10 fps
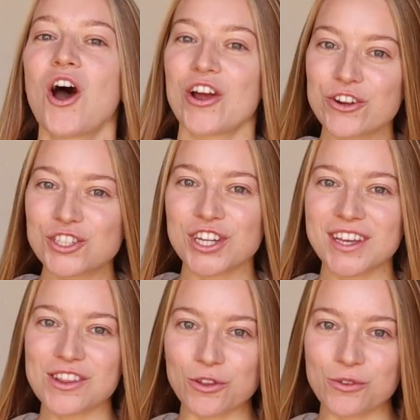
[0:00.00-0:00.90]
Are your
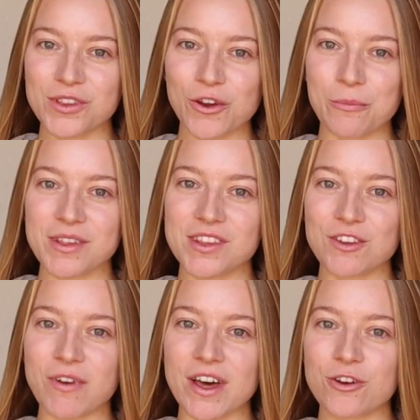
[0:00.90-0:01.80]
chickens losing or
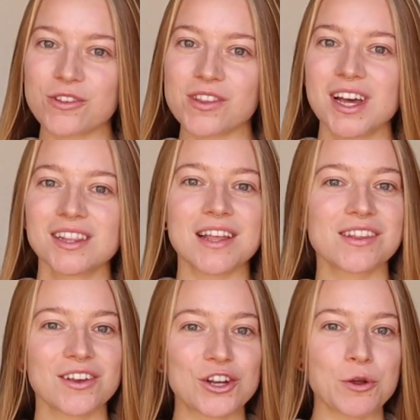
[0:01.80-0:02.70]
missing feathers?
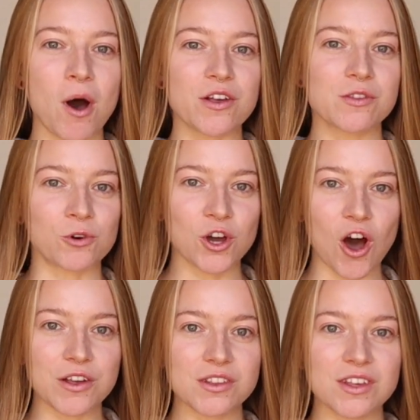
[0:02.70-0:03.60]
Let's look into possible
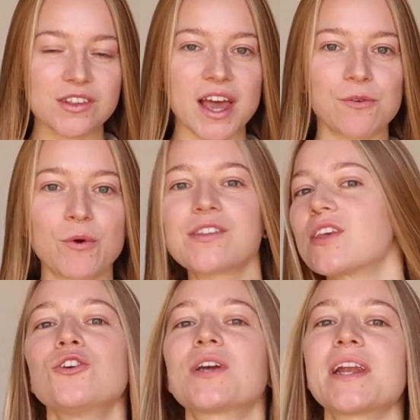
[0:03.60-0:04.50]
causes and ways
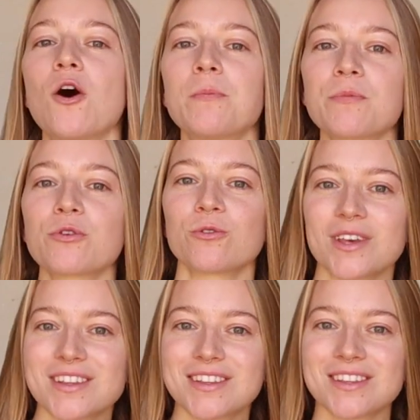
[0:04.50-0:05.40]
that you can help them through
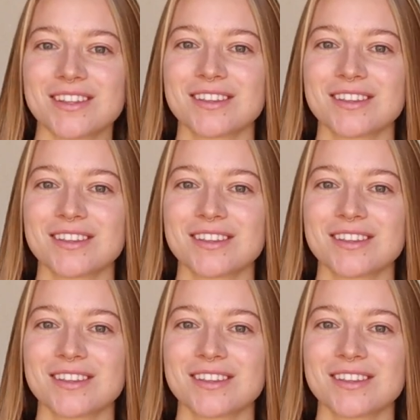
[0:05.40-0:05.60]
this.